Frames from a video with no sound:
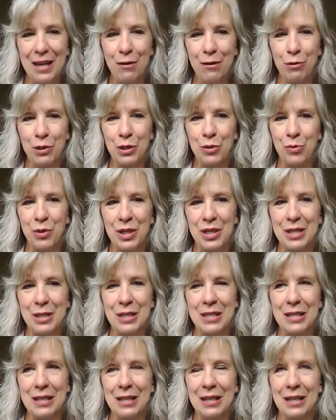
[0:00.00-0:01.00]
or
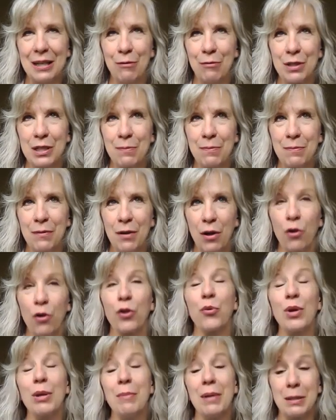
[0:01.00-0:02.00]

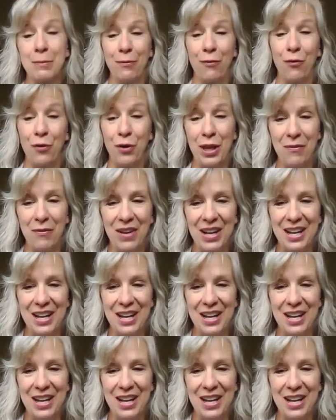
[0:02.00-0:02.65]
3 minutes before the event.